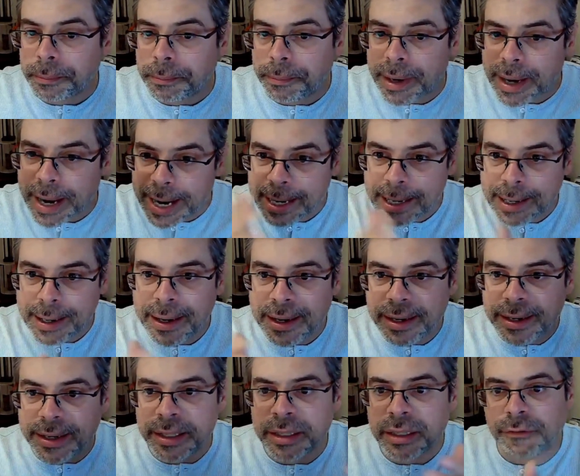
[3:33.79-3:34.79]
but I cut
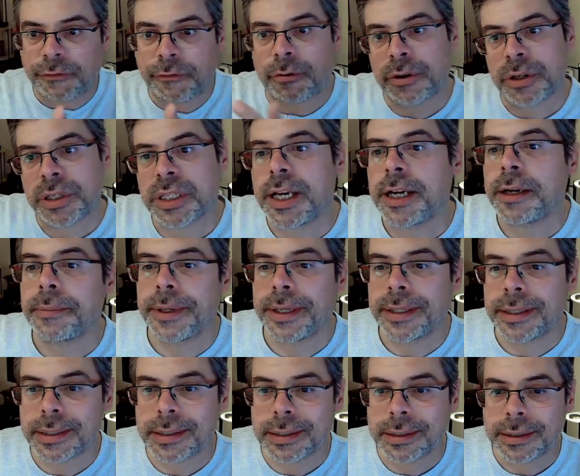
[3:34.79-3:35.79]
it into 4
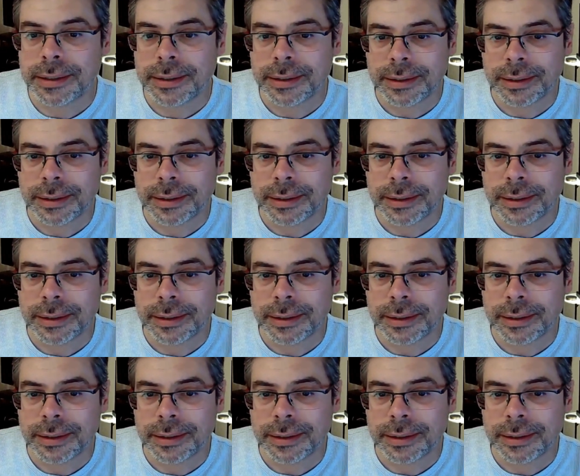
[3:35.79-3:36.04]
segments.